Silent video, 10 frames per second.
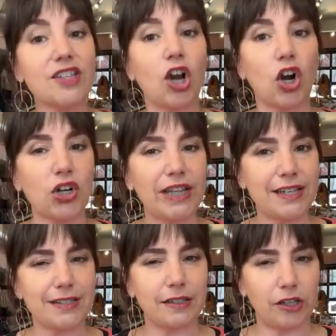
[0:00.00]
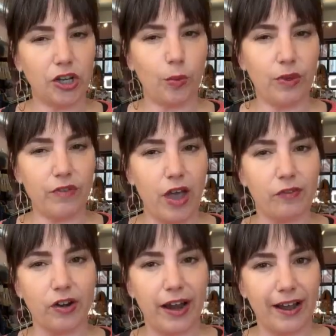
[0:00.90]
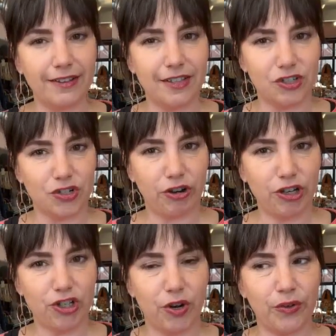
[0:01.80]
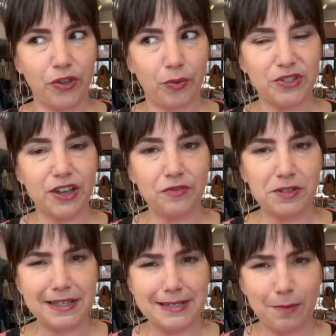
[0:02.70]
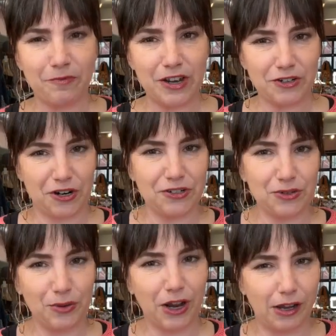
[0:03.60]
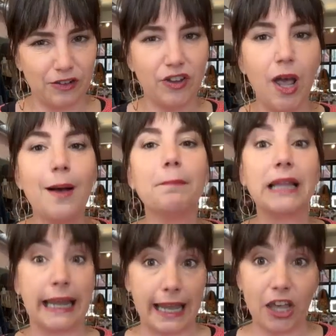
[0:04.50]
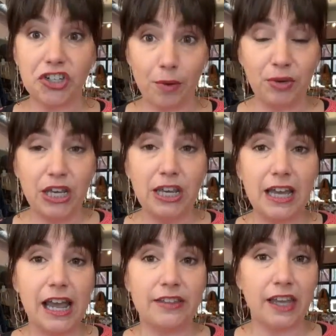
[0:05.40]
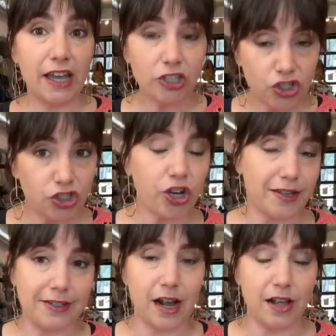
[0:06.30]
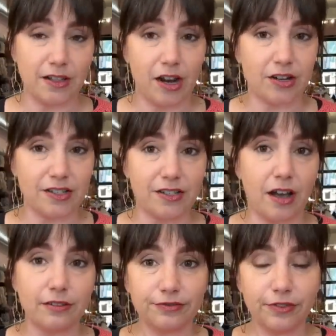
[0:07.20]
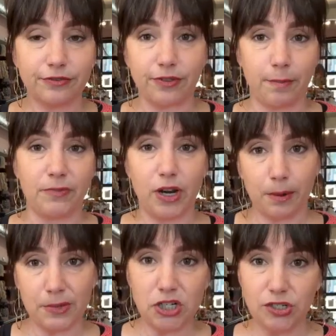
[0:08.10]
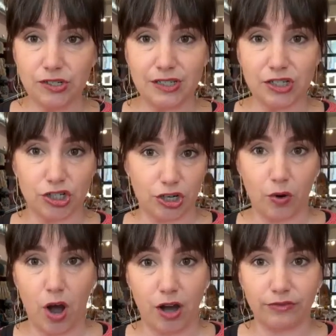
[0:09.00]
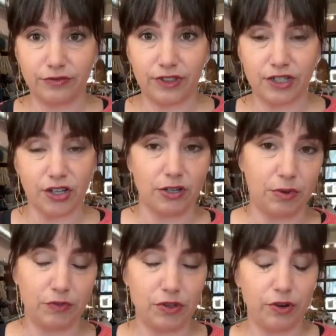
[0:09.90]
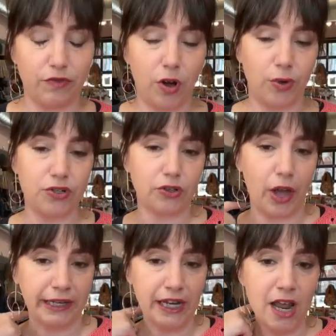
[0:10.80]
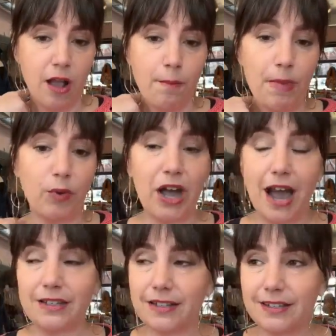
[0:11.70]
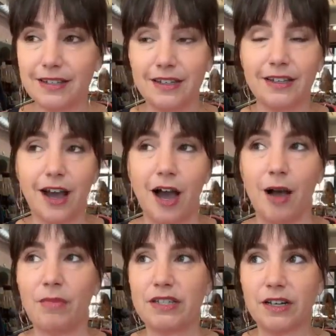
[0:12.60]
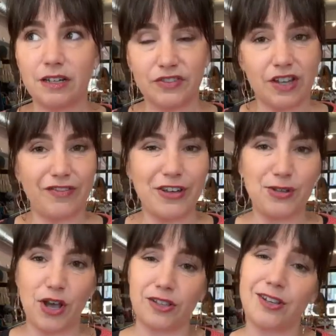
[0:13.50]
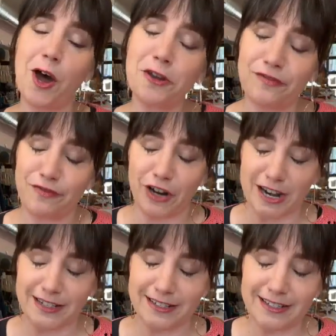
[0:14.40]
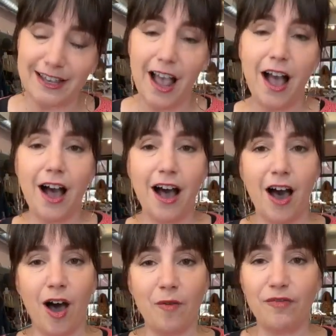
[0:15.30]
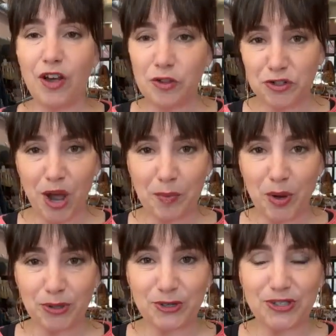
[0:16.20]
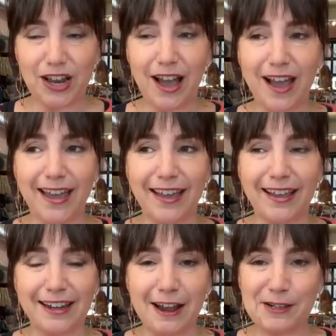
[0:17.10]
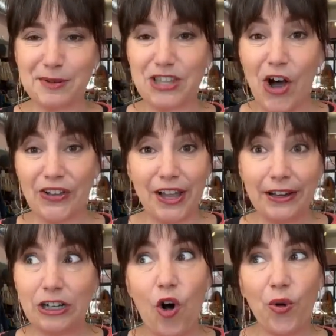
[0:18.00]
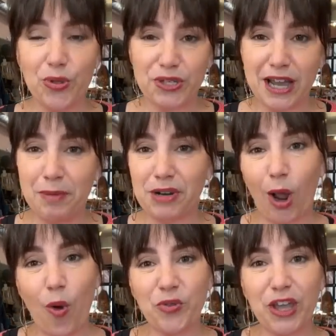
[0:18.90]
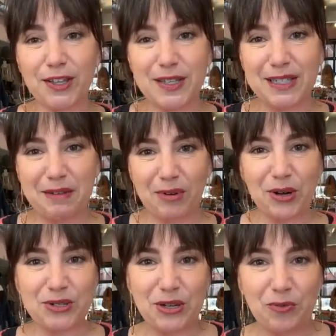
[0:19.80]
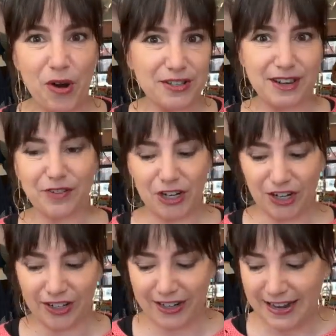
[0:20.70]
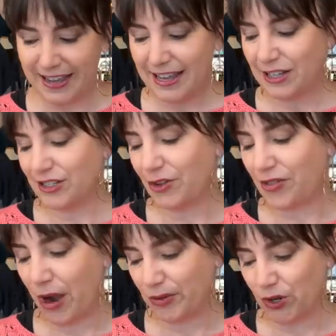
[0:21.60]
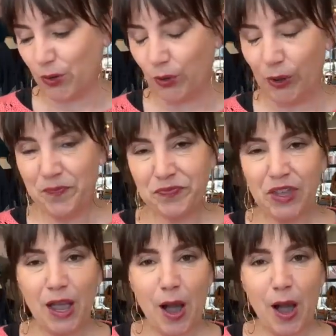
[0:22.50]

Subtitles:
It's the earliest in the year we've ever had this trade show, and there was definitely some vendors who were kind of playing catch up, and they had just got their stuff from their mills to show off that it's going to be for their fall winter line. But I did see a ton of stuff. I saw a ton of friends, fellow shop owners that I connect with online all the time, but I only get to see in person once every year. So that was cool.